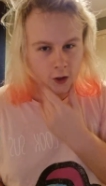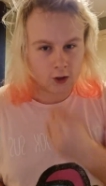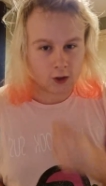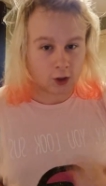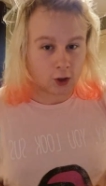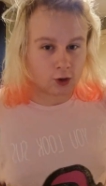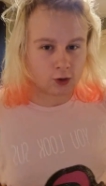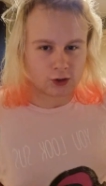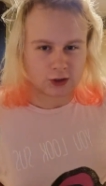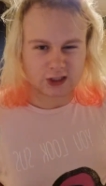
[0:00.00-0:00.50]

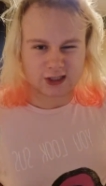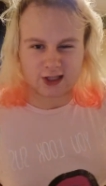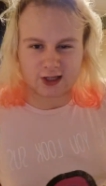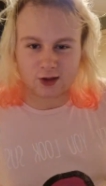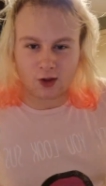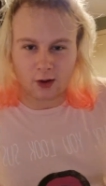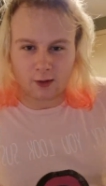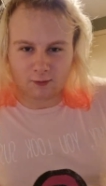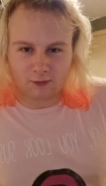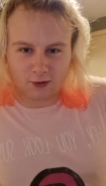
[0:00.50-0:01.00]
y'all just
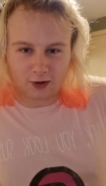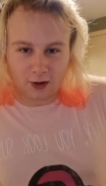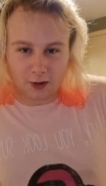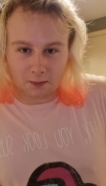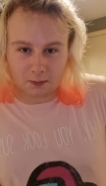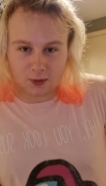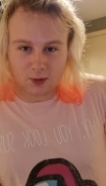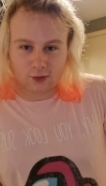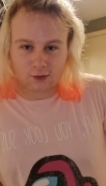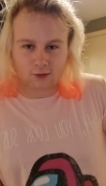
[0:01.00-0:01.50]
think I'm
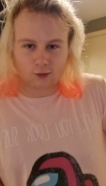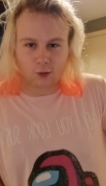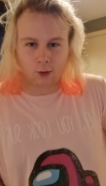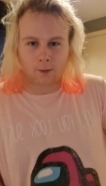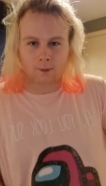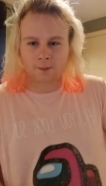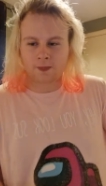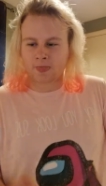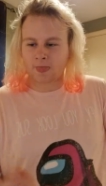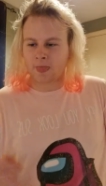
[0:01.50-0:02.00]
fucking beautiful.
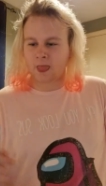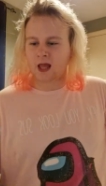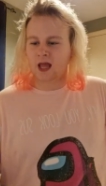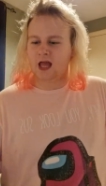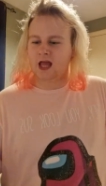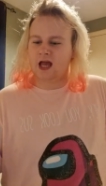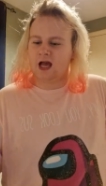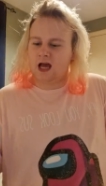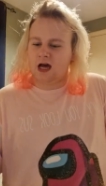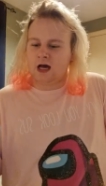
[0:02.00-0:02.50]

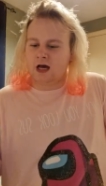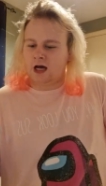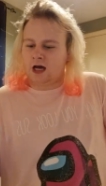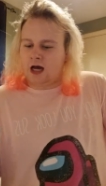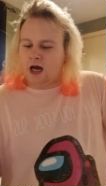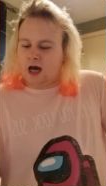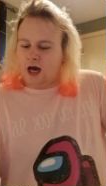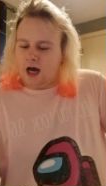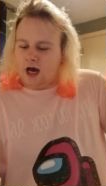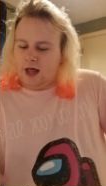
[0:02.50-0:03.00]

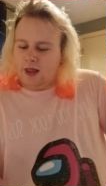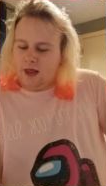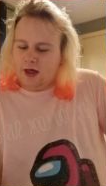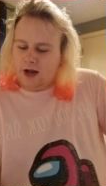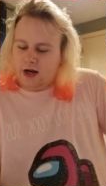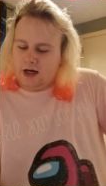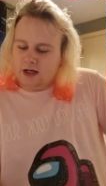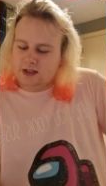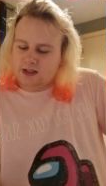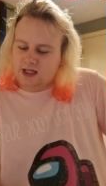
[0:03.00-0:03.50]
And
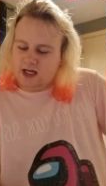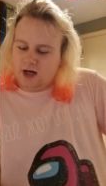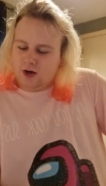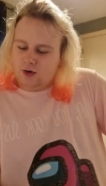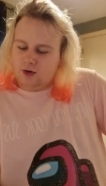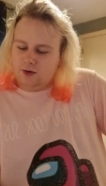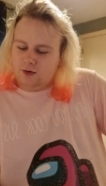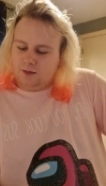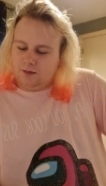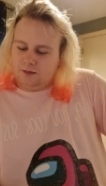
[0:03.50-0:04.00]
then I
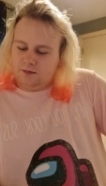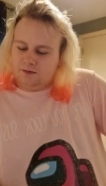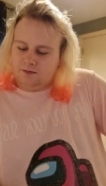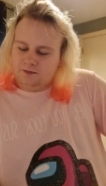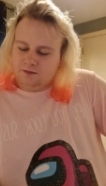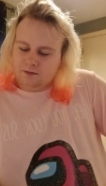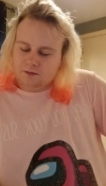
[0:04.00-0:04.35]
tell them,